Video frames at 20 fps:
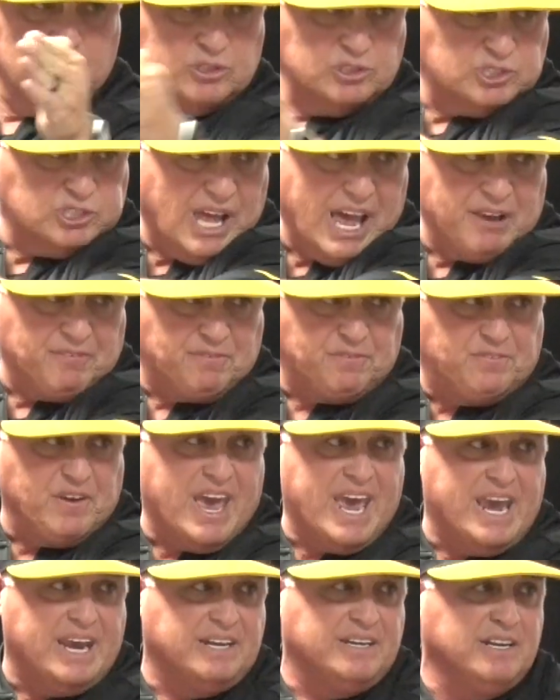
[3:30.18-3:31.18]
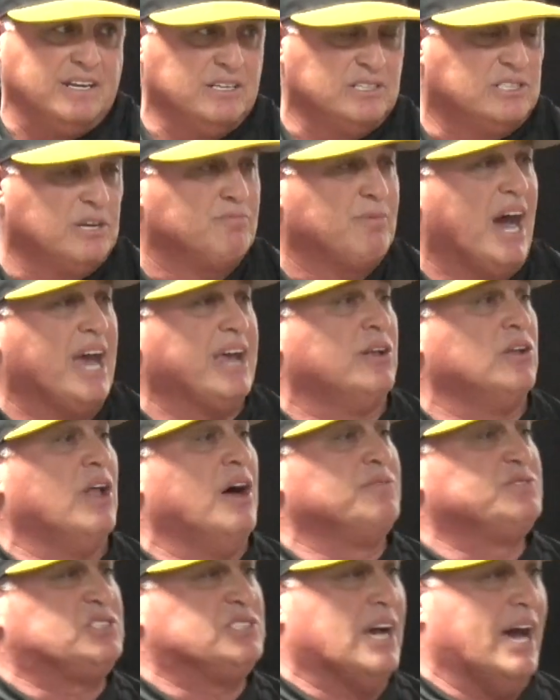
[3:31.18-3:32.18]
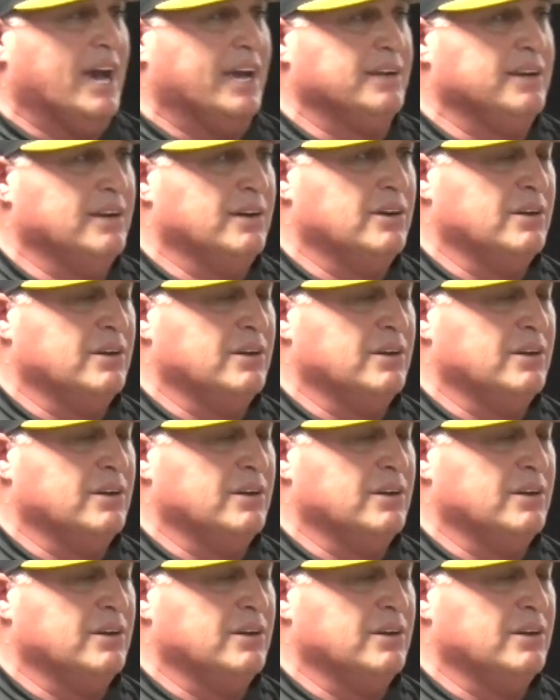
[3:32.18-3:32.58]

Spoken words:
slight fade to my glove side.